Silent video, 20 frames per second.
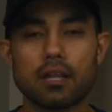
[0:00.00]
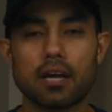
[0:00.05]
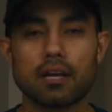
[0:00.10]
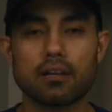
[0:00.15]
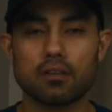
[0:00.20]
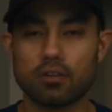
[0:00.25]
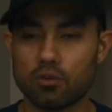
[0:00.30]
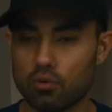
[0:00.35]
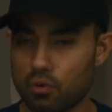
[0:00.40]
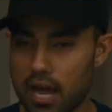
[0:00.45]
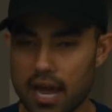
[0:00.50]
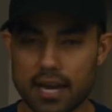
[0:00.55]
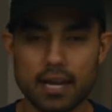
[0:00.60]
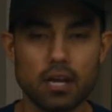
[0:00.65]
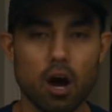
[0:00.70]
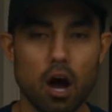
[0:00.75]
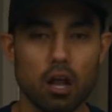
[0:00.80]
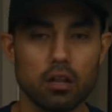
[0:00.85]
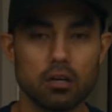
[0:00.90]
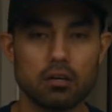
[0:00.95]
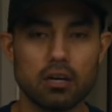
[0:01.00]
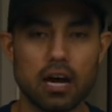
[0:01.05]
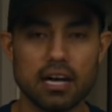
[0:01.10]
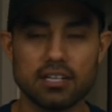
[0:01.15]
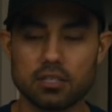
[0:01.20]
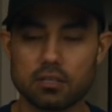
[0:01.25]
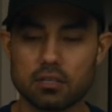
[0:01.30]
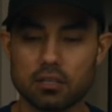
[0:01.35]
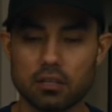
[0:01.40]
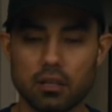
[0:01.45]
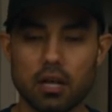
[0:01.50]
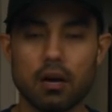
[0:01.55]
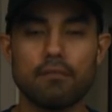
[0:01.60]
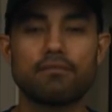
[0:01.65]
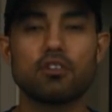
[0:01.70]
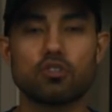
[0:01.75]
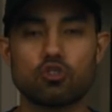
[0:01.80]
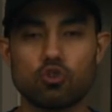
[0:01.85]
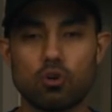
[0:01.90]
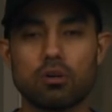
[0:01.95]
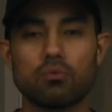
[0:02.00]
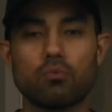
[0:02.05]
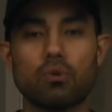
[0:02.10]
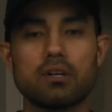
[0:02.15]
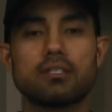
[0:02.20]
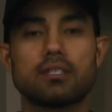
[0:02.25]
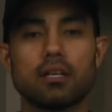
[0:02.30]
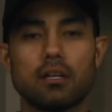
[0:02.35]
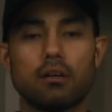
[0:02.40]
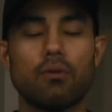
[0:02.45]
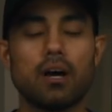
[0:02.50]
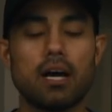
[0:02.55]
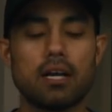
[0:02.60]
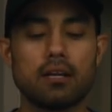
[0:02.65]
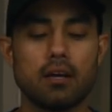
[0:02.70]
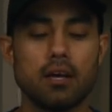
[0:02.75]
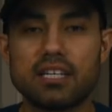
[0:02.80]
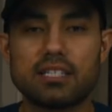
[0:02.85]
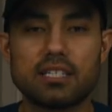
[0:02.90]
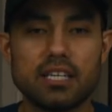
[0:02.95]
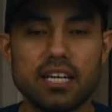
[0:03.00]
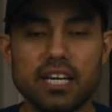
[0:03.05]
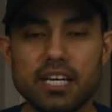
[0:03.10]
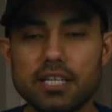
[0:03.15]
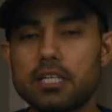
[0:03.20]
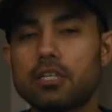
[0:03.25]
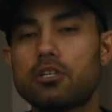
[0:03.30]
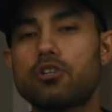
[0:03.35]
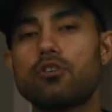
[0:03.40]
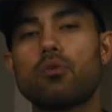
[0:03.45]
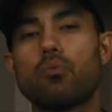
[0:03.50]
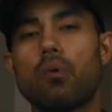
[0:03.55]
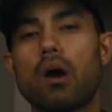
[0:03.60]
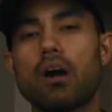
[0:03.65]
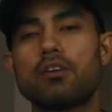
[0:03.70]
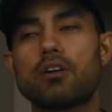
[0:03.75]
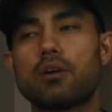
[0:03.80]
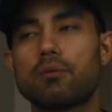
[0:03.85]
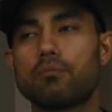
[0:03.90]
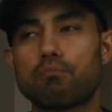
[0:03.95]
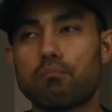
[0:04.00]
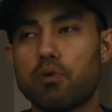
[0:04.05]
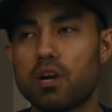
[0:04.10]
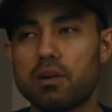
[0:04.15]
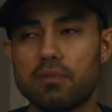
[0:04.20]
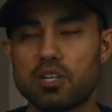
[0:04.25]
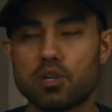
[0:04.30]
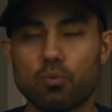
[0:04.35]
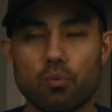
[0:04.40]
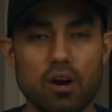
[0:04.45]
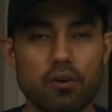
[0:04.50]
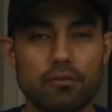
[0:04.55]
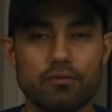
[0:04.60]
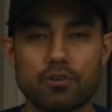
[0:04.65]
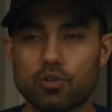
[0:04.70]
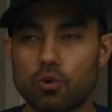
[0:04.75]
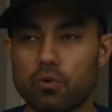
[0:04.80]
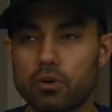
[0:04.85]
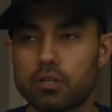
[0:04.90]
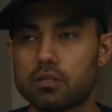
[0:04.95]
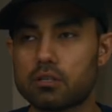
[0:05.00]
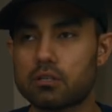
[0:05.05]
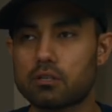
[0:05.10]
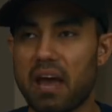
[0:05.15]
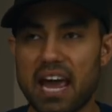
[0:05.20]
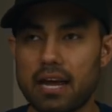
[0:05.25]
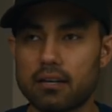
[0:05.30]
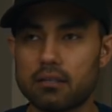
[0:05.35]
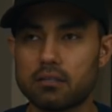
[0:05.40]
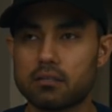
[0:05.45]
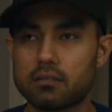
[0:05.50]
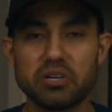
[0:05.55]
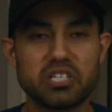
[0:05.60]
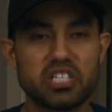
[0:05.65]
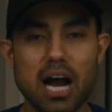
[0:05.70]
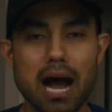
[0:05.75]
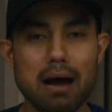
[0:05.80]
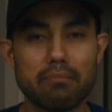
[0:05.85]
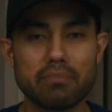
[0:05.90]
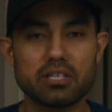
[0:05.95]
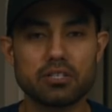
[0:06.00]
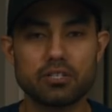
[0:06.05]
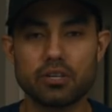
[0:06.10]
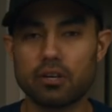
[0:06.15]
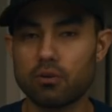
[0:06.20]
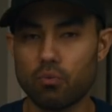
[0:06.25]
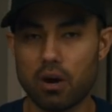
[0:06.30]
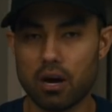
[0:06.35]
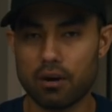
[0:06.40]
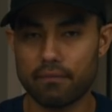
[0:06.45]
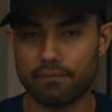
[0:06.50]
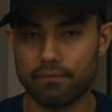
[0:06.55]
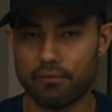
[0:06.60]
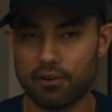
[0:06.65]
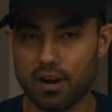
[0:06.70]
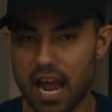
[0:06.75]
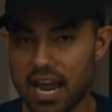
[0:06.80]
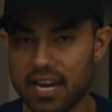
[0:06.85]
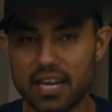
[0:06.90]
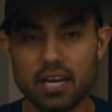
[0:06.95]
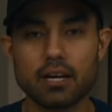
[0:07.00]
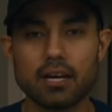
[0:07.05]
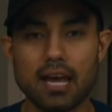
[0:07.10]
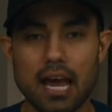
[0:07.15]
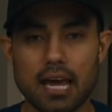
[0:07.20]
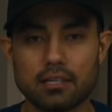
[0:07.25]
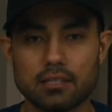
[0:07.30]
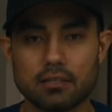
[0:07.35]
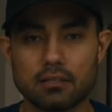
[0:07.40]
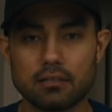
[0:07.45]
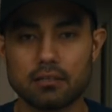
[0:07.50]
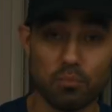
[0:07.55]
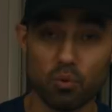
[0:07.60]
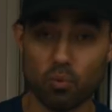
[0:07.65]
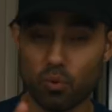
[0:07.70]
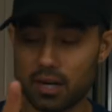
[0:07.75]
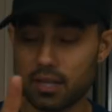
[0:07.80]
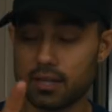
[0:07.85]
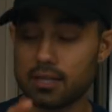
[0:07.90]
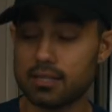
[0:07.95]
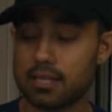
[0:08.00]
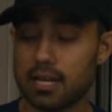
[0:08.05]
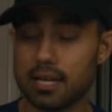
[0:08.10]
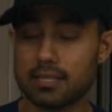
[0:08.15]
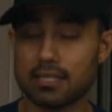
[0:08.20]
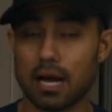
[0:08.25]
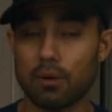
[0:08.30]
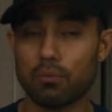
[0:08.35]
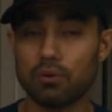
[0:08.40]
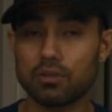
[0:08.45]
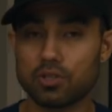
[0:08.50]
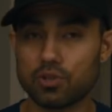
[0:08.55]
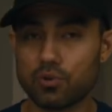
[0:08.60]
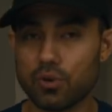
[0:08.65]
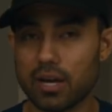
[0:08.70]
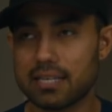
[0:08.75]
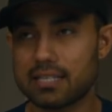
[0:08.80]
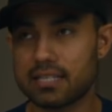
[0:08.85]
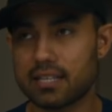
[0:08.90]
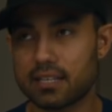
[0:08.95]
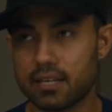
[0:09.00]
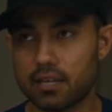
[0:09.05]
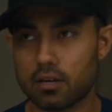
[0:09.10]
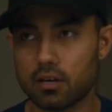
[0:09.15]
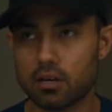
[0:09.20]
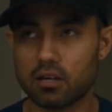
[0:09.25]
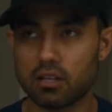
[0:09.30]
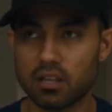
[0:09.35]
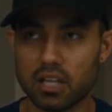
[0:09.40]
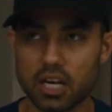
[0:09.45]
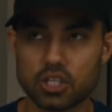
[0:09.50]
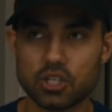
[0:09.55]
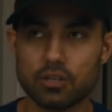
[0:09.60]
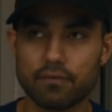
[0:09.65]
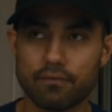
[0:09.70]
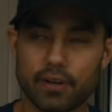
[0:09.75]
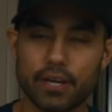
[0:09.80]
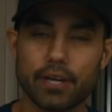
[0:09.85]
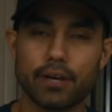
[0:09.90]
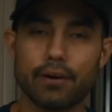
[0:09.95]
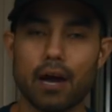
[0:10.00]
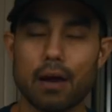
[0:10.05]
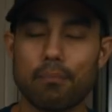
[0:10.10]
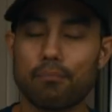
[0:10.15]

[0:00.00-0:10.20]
Like any color, I just love the Jordan 1 silhouette. It's an easy shoe to wear. You can pretty much wear it with shorts, pants, pajamas. You can wear it for any occasion. But one of these days I will do a sneaker collection video.